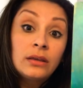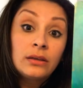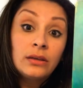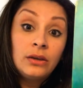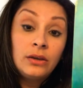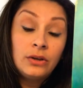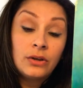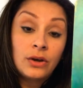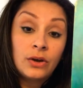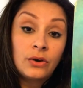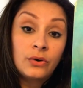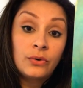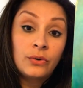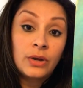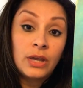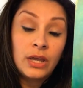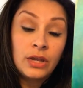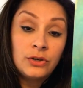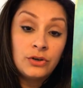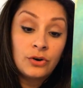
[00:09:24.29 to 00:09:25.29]

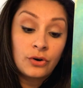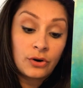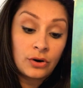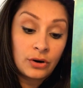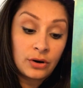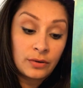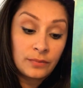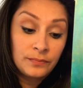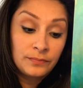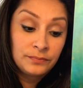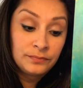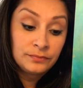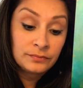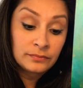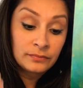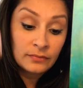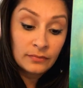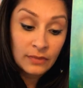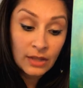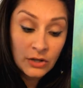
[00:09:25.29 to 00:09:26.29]
in your
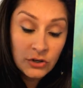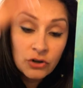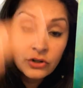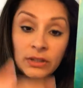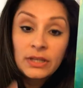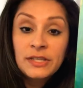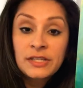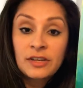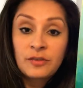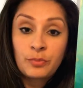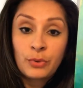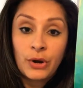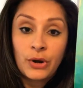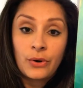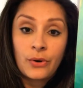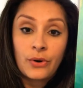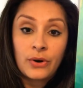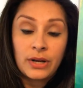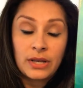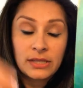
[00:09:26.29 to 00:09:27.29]
list of
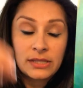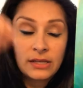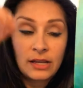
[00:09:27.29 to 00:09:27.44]
priorities.